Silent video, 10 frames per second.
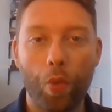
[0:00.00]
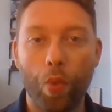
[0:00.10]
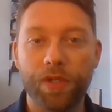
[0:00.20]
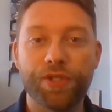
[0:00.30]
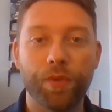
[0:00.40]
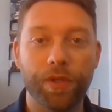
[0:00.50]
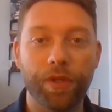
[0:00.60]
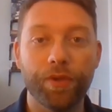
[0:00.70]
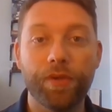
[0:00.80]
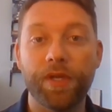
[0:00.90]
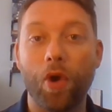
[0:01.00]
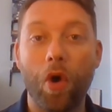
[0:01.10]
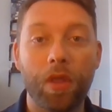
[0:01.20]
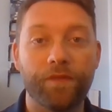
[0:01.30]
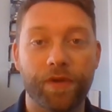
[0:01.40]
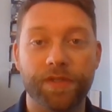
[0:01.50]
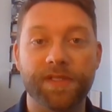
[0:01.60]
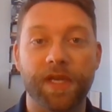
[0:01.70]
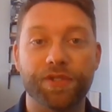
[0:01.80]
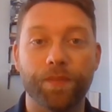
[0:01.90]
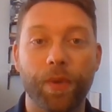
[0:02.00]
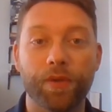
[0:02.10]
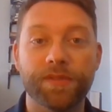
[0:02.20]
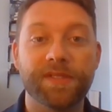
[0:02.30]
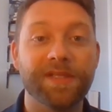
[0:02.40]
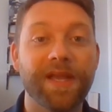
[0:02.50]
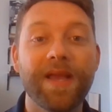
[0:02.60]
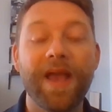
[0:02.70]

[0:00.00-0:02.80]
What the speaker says: what to include in all of your discussion posts,